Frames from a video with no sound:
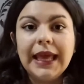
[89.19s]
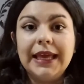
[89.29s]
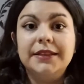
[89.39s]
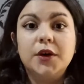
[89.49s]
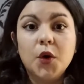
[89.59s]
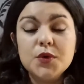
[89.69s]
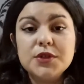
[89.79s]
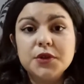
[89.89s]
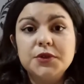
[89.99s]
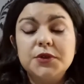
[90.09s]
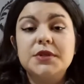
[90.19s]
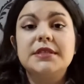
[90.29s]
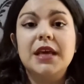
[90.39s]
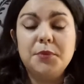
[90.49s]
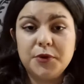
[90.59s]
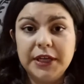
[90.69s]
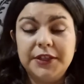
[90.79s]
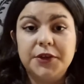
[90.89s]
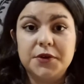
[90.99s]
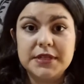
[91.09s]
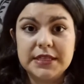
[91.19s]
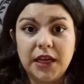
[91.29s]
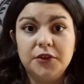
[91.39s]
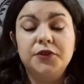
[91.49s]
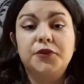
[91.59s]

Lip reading: and also to separate yourself